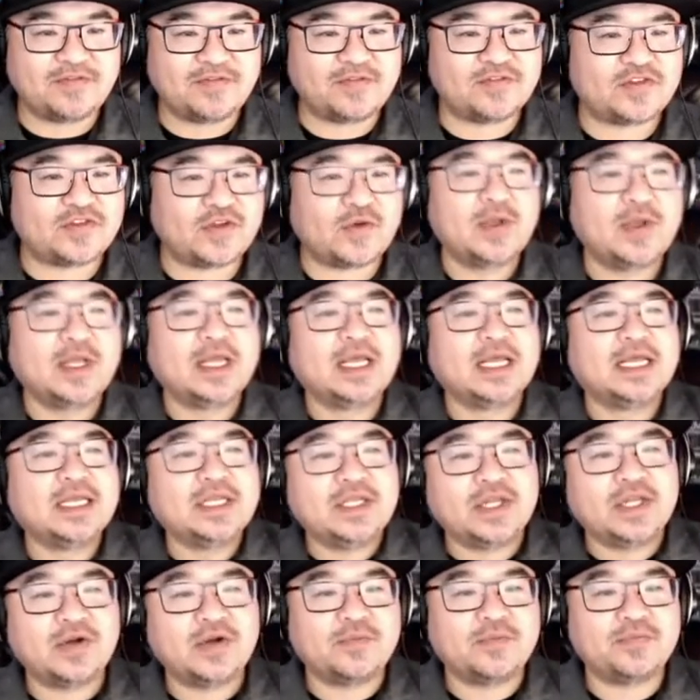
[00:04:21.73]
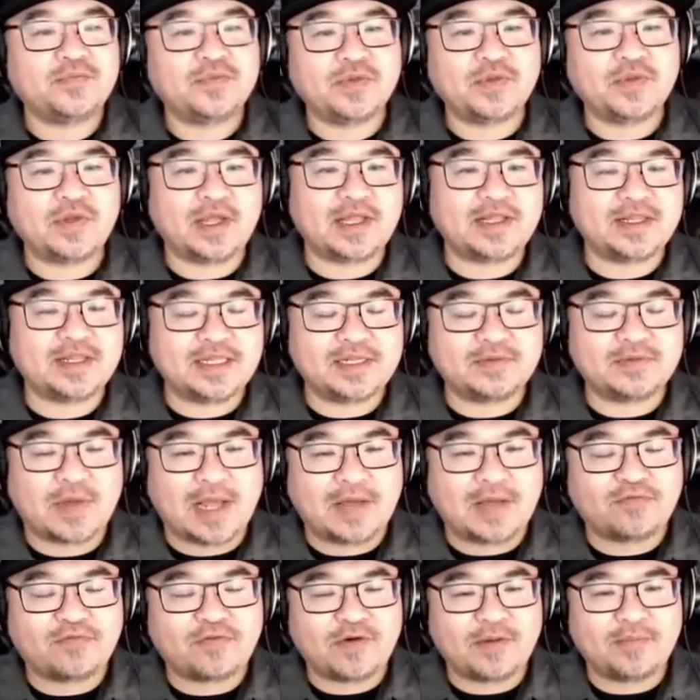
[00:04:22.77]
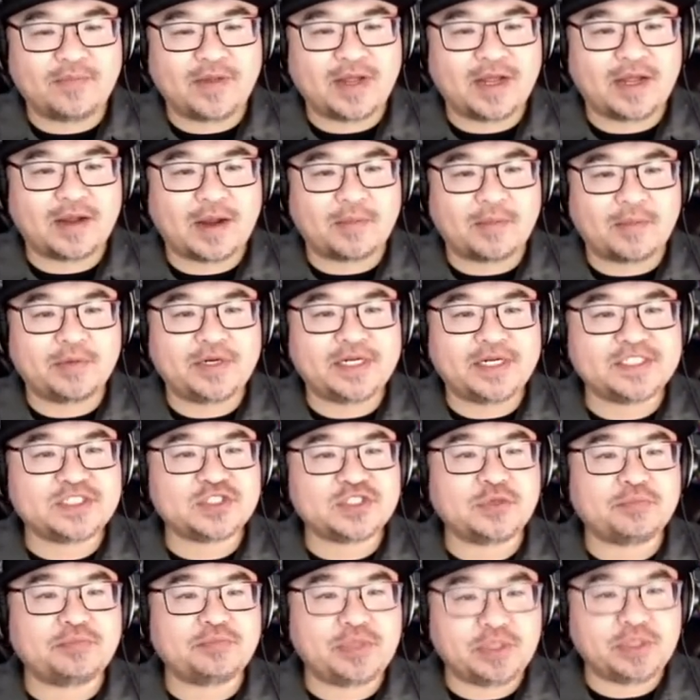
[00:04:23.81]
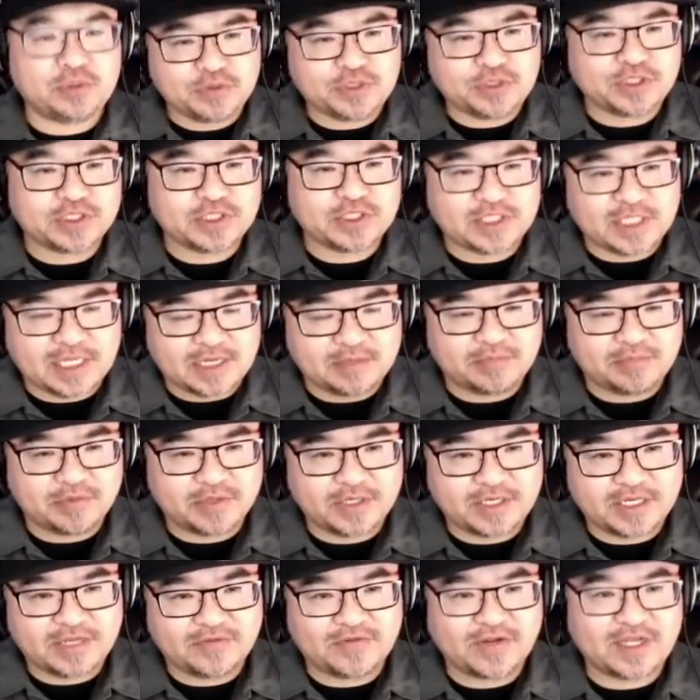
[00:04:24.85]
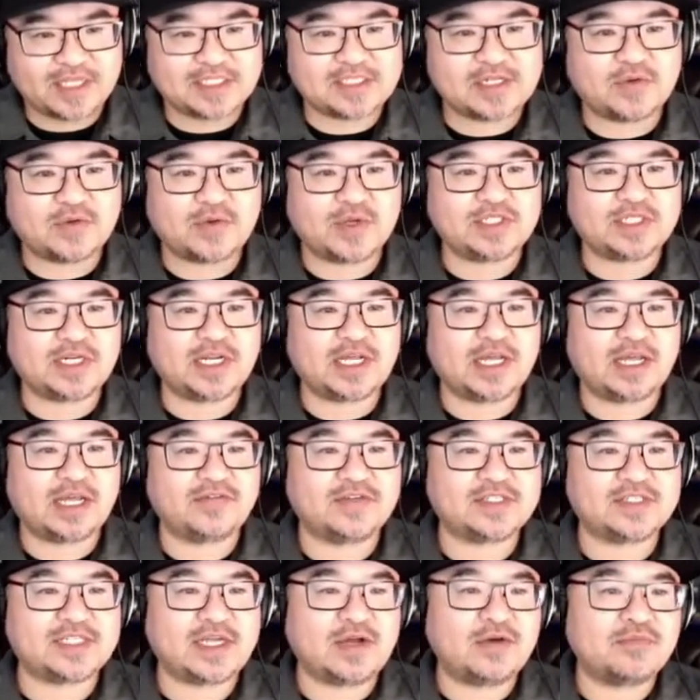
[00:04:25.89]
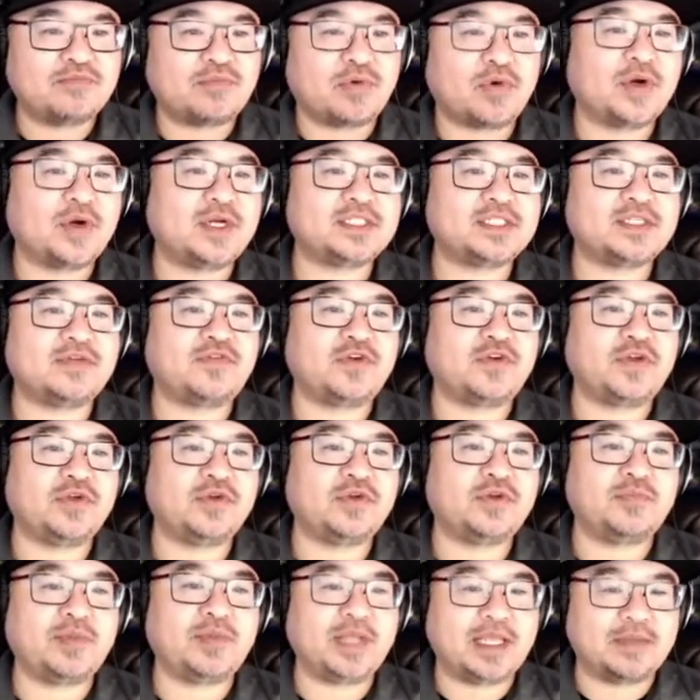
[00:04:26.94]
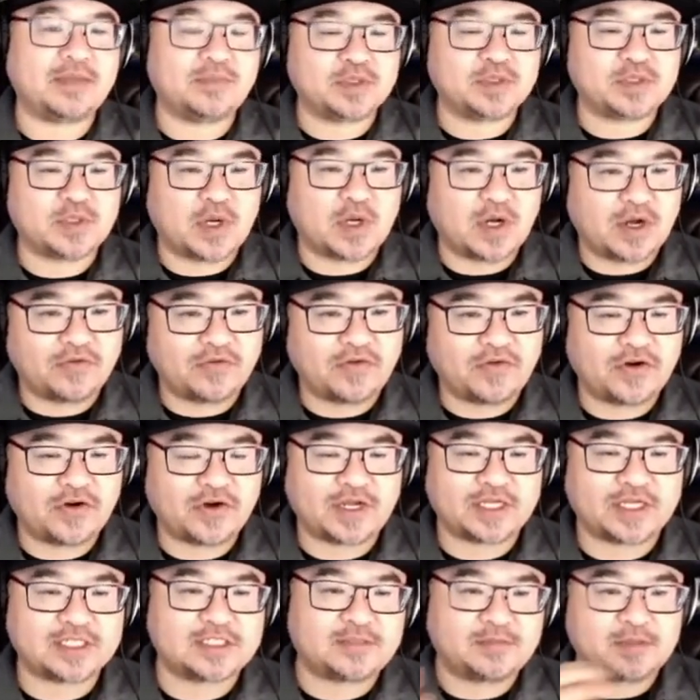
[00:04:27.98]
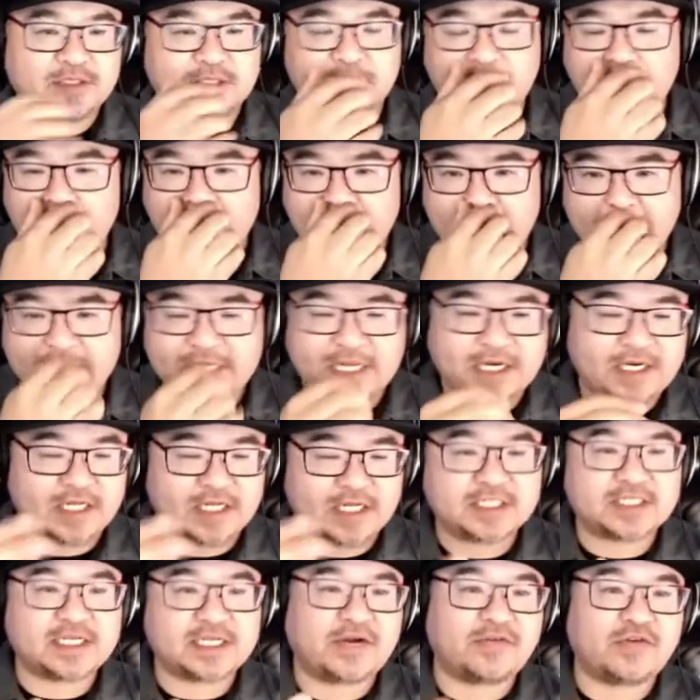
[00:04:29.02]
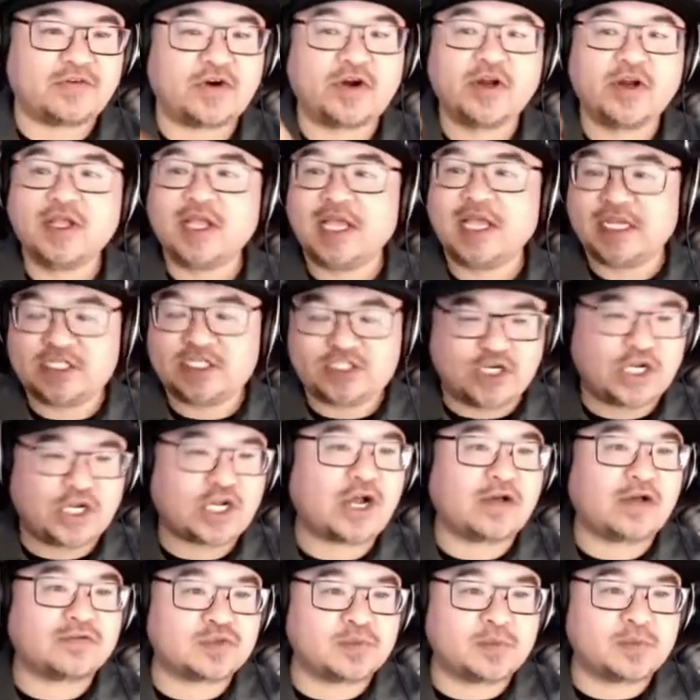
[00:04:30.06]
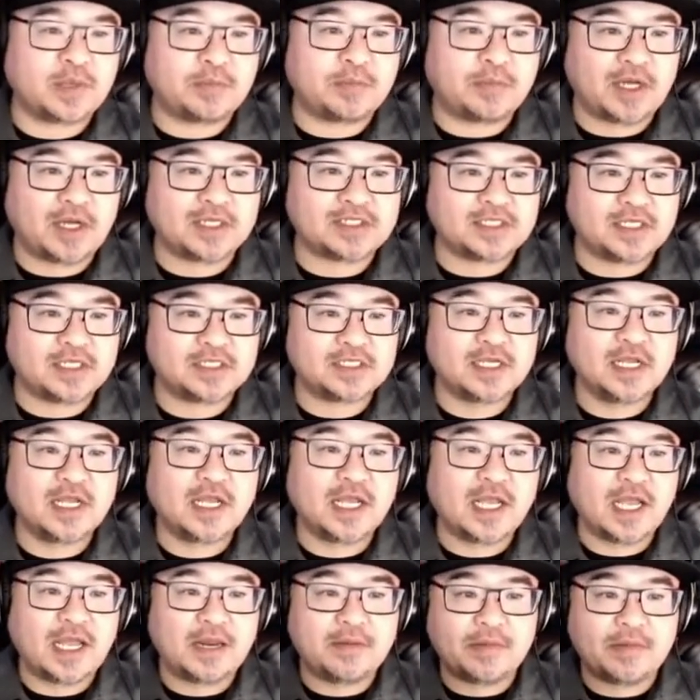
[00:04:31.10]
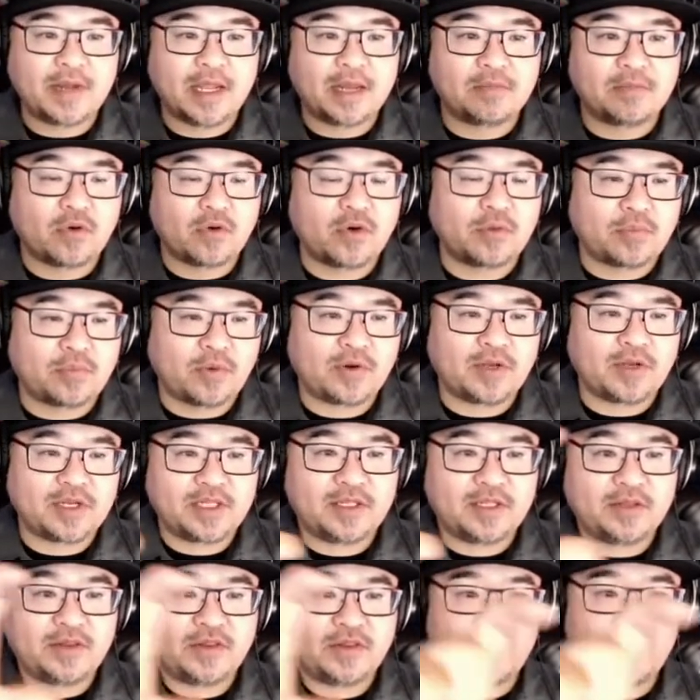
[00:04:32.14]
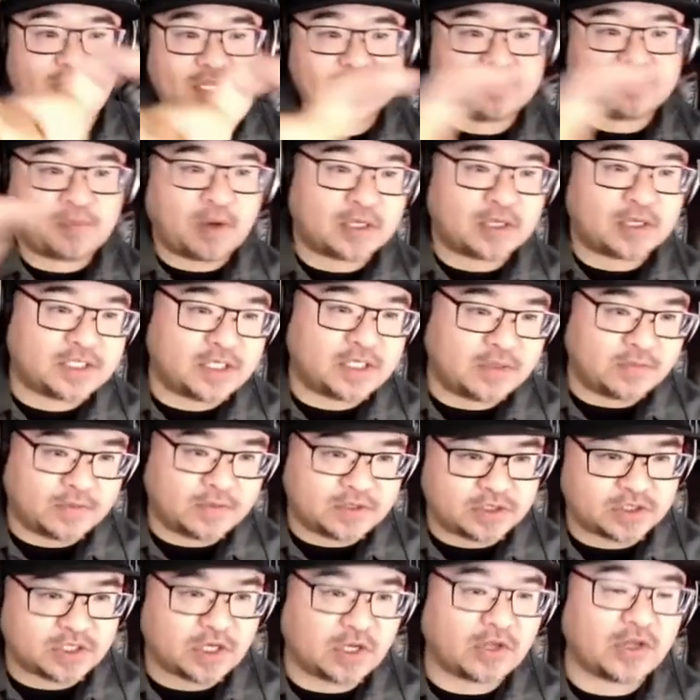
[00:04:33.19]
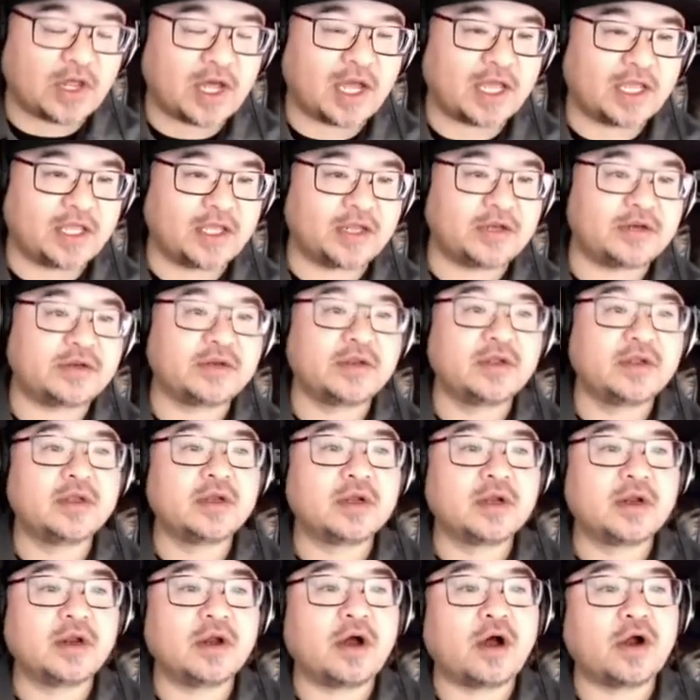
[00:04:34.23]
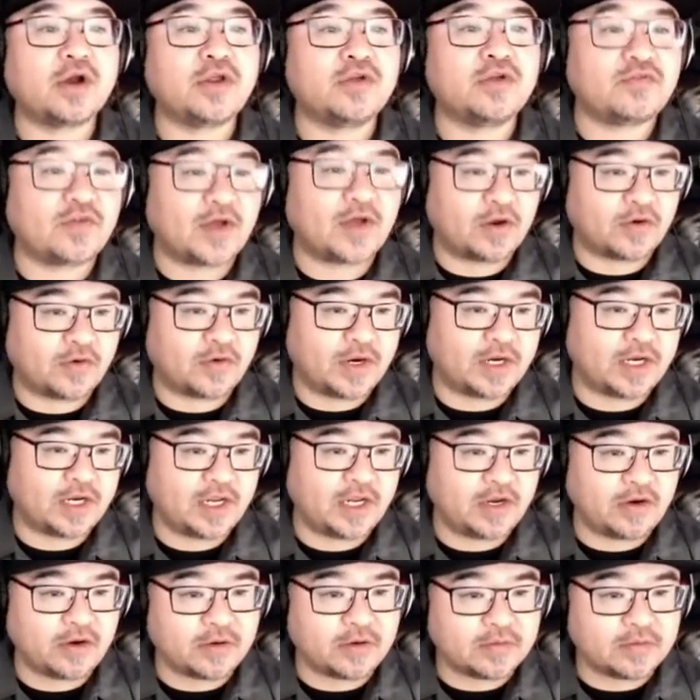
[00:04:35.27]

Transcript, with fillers: So, you know, eh, from a, a, distribution standpoint, Dave, I guess the question I have is how important is it for you to be able to offer your customers a brand that does cover and check off so many boxes, and and more importantly, this box here, which is called high end audiophile grade gear.